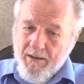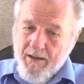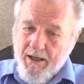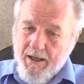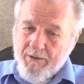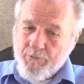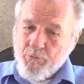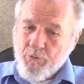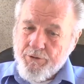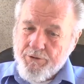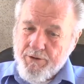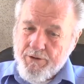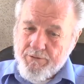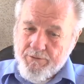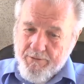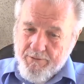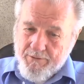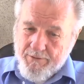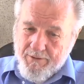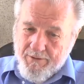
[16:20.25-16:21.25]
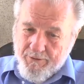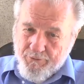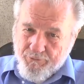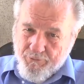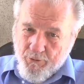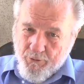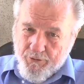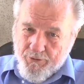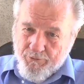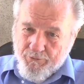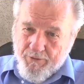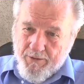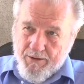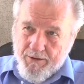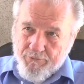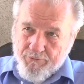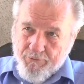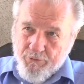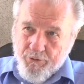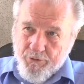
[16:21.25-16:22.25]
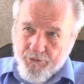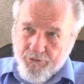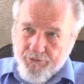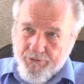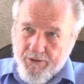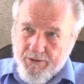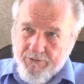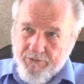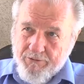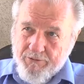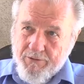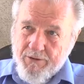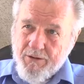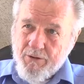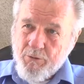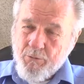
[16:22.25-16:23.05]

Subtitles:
and within 45, 46,